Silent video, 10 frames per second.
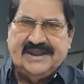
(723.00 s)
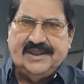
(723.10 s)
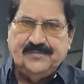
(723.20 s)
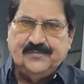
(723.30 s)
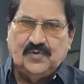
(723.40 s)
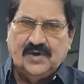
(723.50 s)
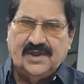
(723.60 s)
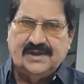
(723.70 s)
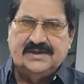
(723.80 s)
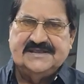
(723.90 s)
Many
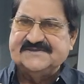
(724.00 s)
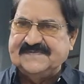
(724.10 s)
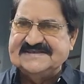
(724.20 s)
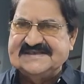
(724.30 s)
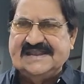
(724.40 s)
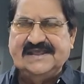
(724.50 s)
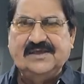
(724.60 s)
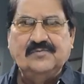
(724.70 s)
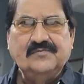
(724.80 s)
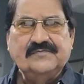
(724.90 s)
poor,
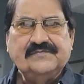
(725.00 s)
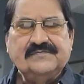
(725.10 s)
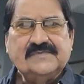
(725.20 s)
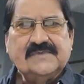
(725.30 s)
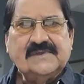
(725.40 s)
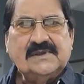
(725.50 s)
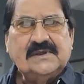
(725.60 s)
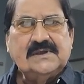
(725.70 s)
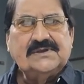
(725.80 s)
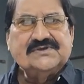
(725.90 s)
especially
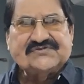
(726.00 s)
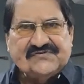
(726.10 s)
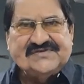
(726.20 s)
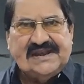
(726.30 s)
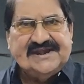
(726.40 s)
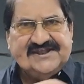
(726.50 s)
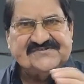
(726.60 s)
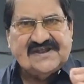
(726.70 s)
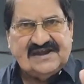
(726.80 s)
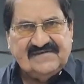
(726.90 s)
socially
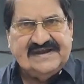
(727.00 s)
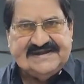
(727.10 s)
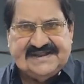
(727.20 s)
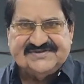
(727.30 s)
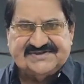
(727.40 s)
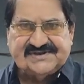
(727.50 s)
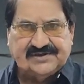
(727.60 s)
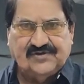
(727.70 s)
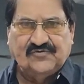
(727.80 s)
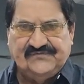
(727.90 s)
disadvantaged
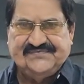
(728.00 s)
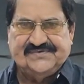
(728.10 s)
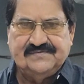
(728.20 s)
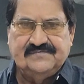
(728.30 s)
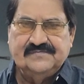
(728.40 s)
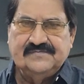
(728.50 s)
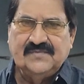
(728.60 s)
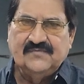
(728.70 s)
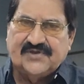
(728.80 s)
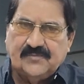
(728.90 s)
groups
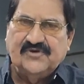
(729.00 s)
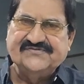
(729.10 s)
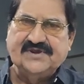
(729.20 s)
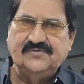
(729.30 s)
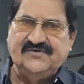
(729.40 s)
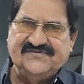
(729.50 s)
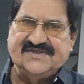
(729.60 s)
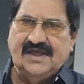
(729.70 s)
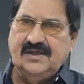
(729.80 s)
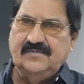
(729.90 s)
from Western
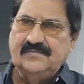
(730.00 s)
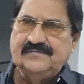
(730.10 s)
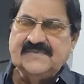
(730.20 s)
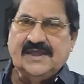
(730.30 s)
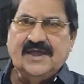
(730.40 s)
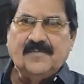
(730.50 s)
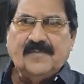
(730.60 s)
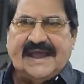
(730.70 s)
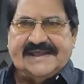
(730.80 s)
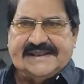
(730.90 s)
Orissa
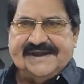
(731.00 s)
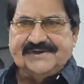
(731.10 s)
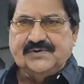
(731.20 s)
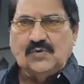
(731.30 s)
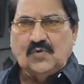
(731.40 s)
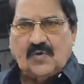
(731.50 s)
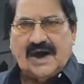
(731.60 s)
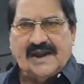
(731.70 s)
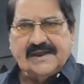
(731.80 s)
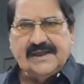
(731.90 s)
migrate to
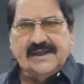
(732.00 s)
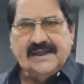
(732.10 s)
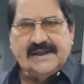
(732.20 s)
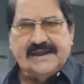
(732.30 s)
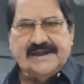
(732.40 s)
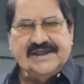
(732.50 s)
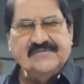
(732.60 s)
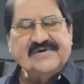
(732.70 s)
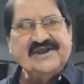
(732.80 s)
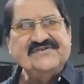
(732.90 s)
work in
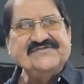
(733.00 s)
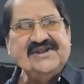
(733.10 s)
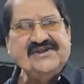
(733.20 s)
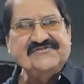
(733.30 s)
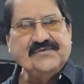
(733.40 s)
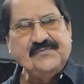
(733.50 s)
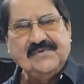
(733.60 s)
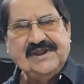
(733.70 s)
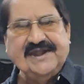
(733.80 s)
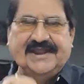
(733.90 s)
different states of
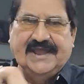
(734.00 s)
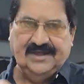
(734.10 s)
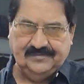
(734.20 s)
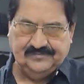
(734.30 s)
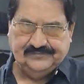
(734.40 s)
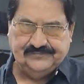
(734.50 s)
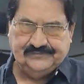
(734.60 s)
India.